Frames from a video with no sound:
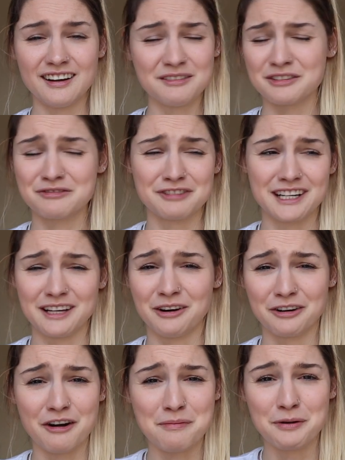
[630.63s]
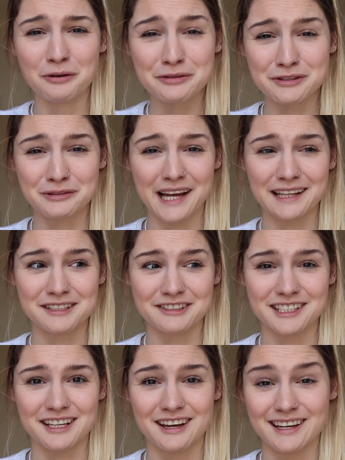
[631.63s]
it was really horrible, so we had to
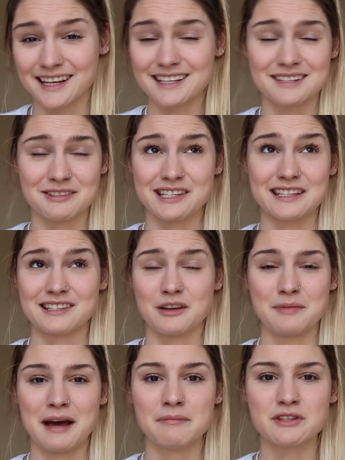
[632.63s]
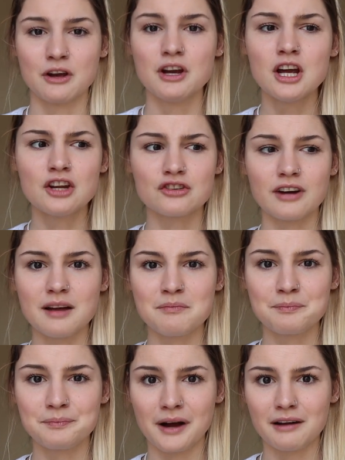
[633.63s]
return it because it was just so bad. So try
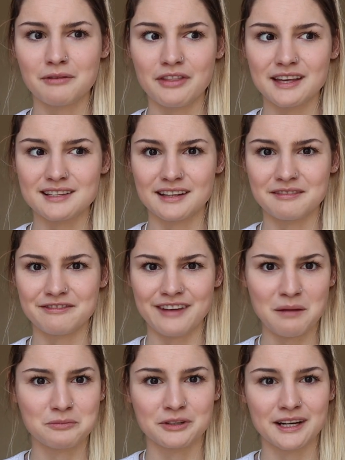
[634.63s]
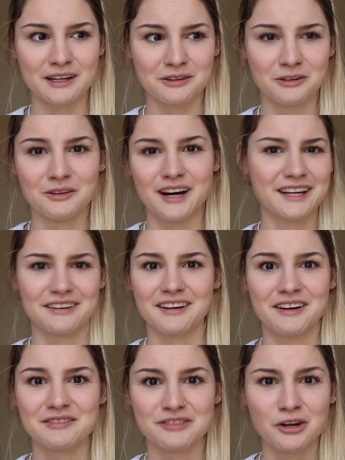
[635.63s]
and buy one that's like fabric, or I don't
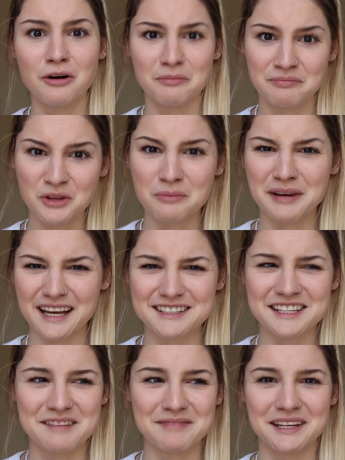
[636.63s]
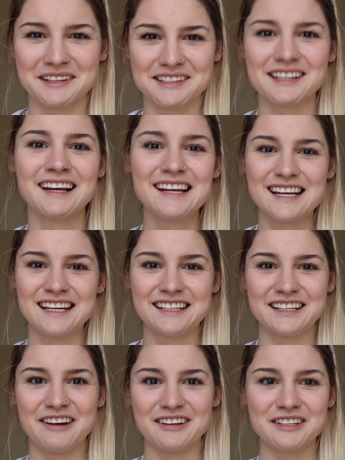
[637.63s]
know, not plastic, because
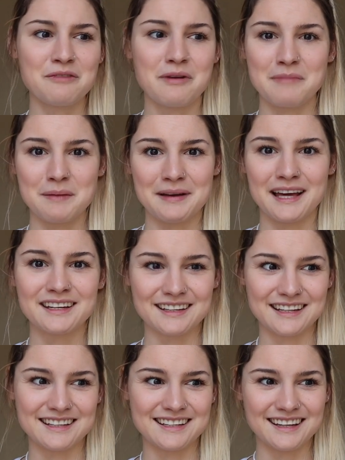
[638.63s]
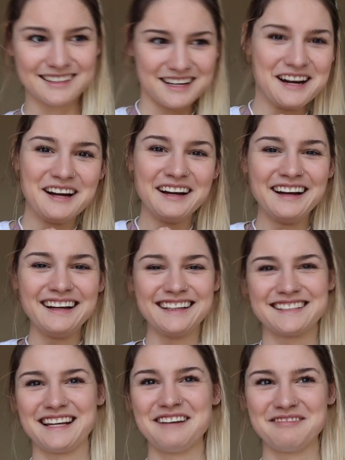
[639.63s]
you know I don't wear my bed and I
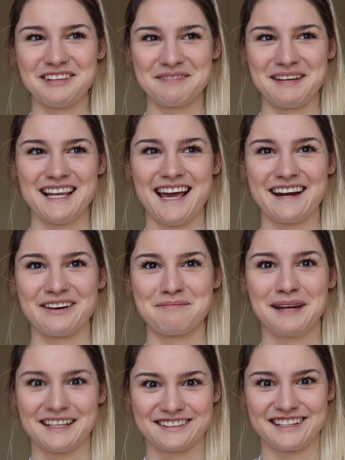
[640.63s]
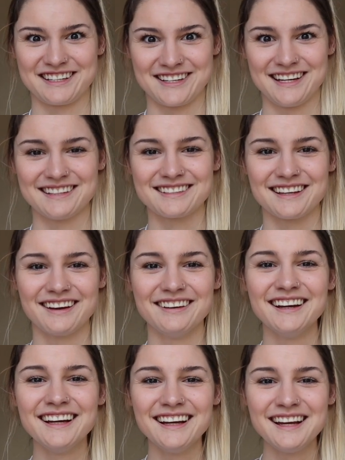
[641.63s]
don't want to be laying on a plastic sheet.
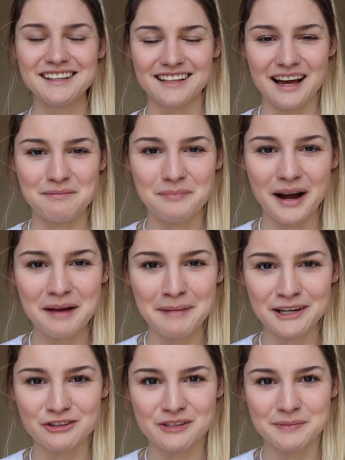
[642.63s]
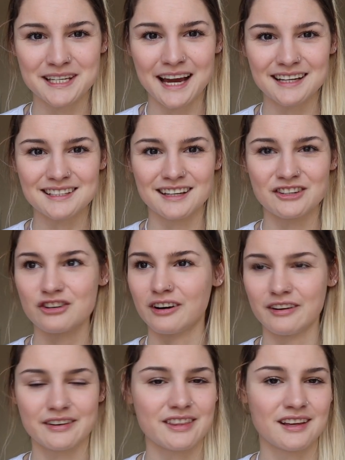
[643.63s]
So yeah, buy a mattress protector.
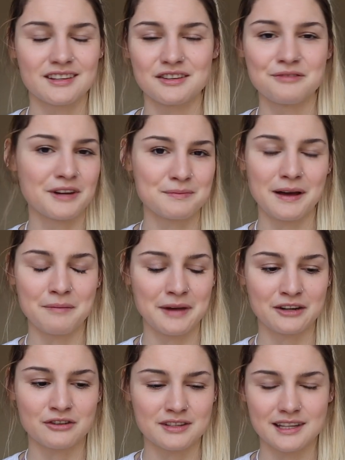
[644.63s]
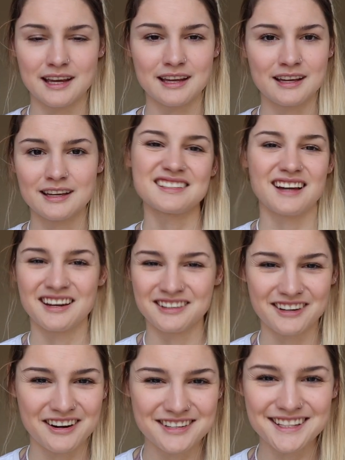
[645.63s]
Try not to think too much about the mattress thing. It's kind
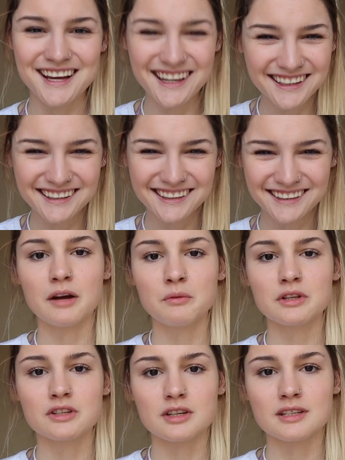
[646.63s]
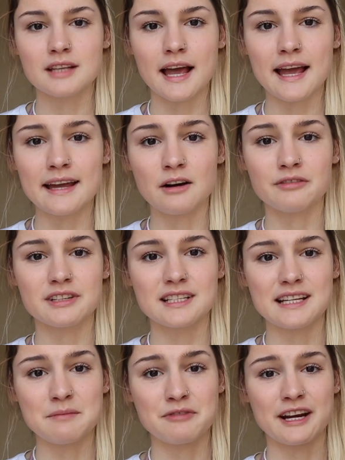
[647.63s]
of gross. I would just say,
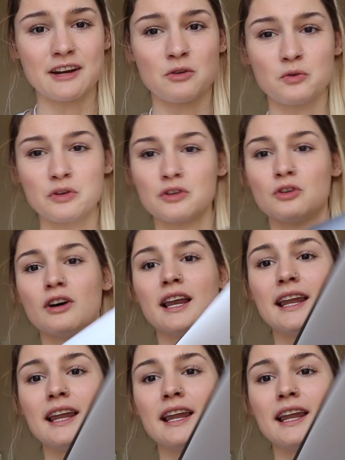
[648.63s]
obviously, bring all your